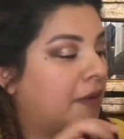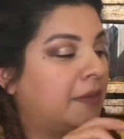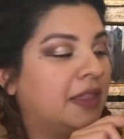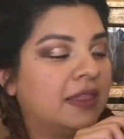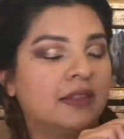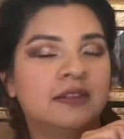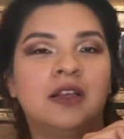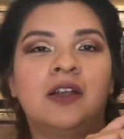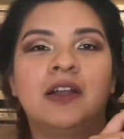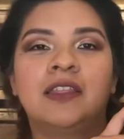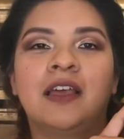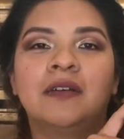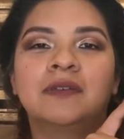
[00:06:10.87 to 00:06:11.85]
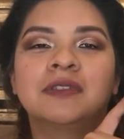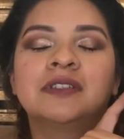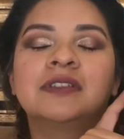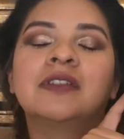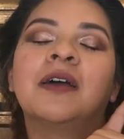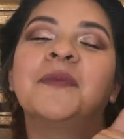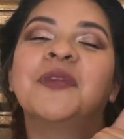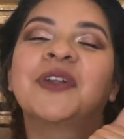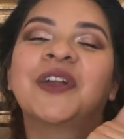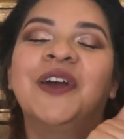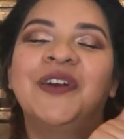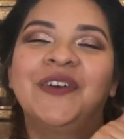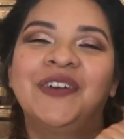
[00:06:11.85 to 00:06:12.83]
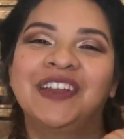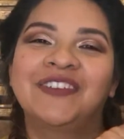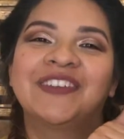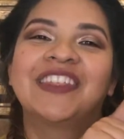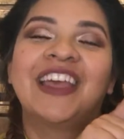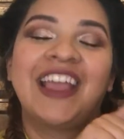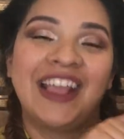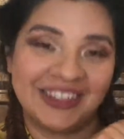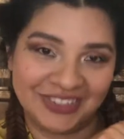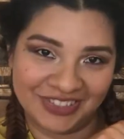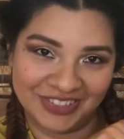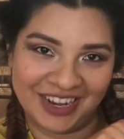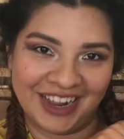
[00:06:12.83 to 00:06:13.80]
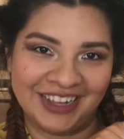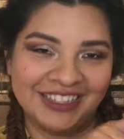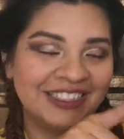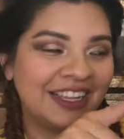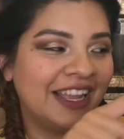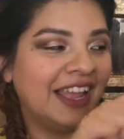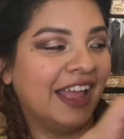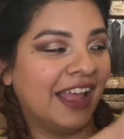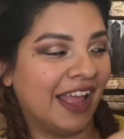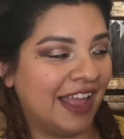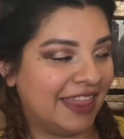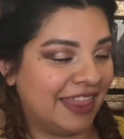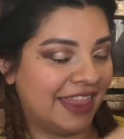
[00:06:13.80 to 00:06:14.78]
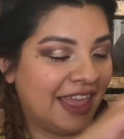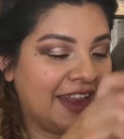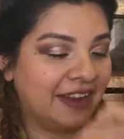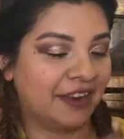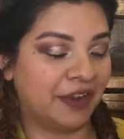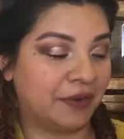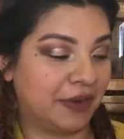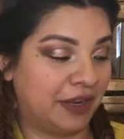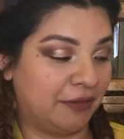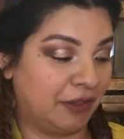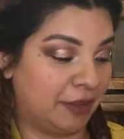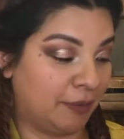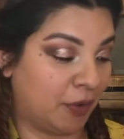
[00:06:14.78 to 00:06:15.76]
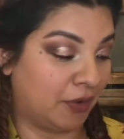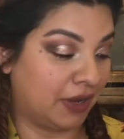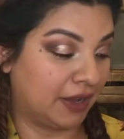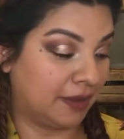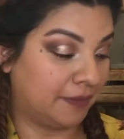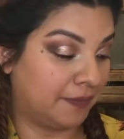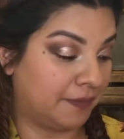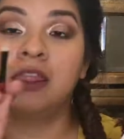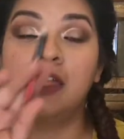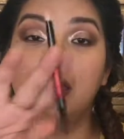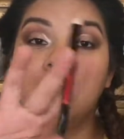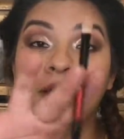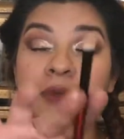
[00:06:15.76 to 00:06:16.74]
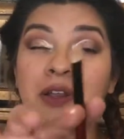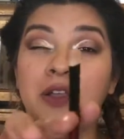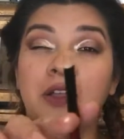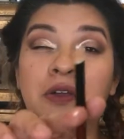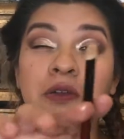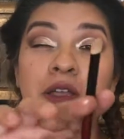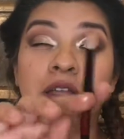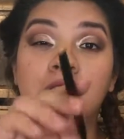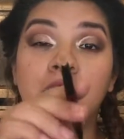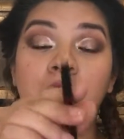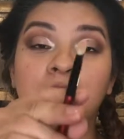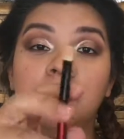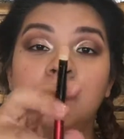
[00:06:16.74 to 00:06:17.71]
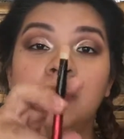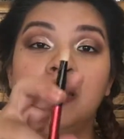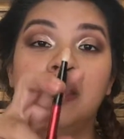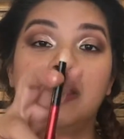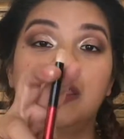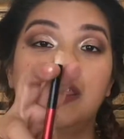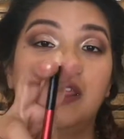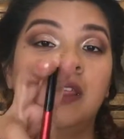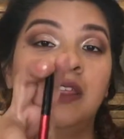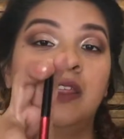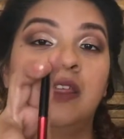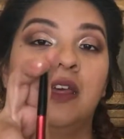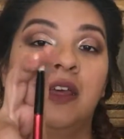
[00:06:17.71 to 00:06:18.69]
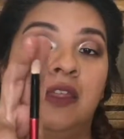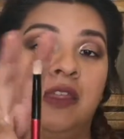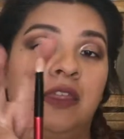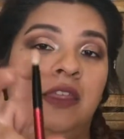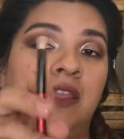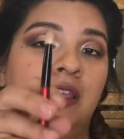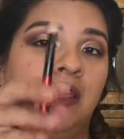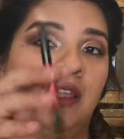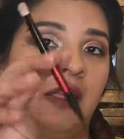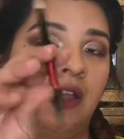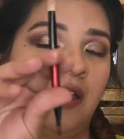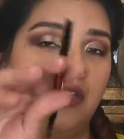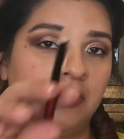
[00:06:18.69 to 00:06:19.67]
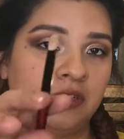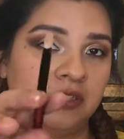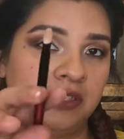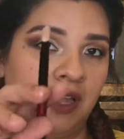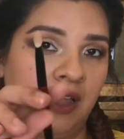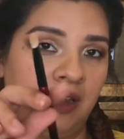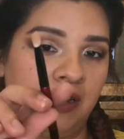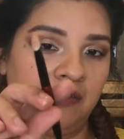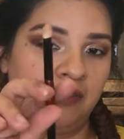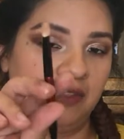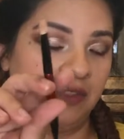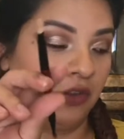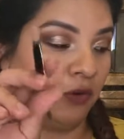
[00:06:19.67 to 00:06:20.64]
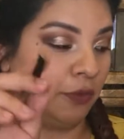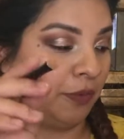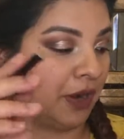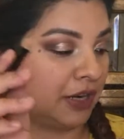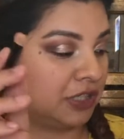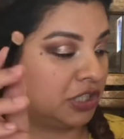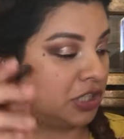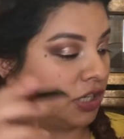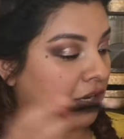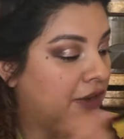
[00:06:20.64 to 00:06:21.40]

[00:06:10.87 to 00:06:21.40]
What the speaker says: going to go in with Hazelnut and then go in with Mocha. Then I'm going to go in with the other side of the little brush